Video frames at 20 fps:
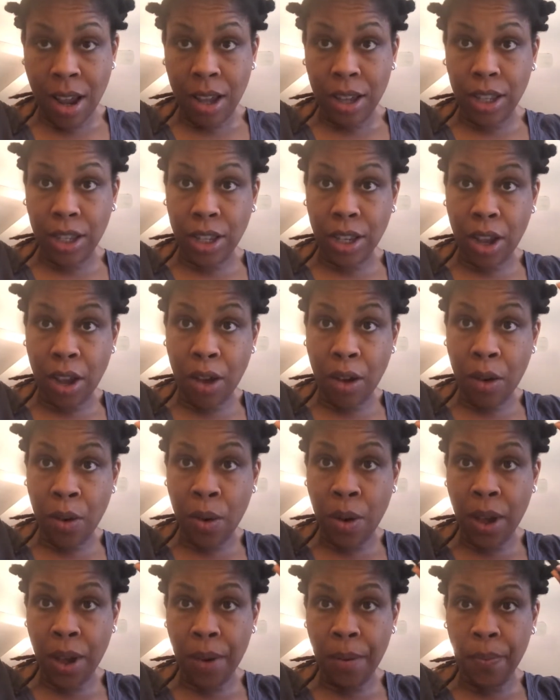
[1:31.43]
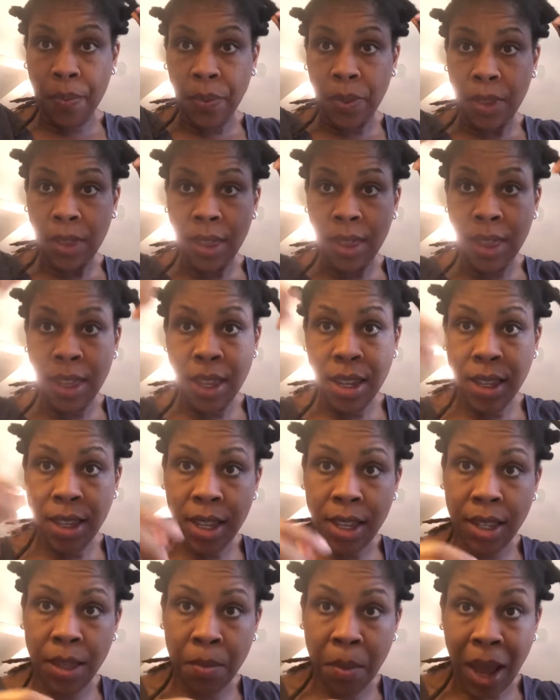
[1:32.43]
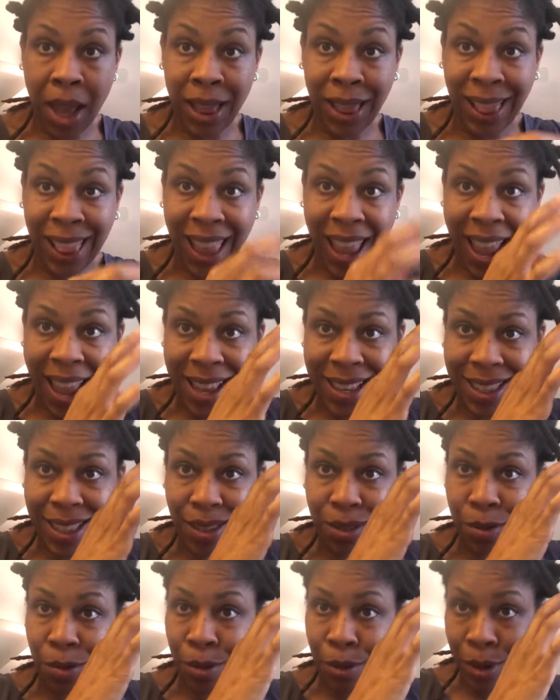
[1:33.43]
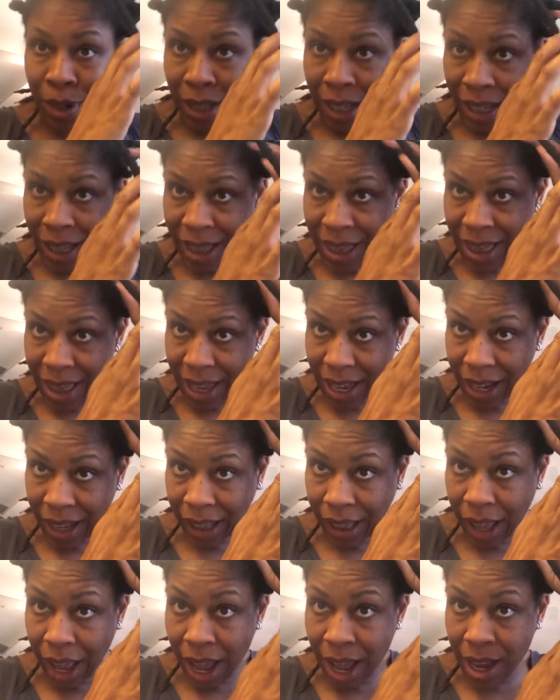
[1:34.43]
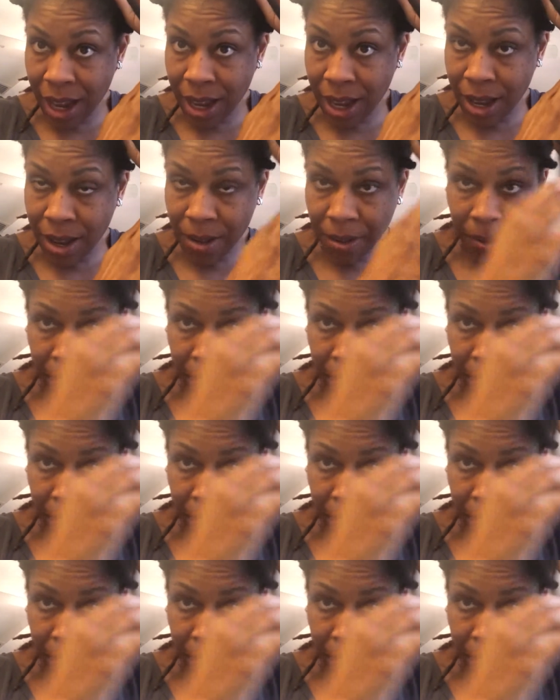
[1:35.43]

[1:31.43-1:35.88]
So this is my last really thick lock.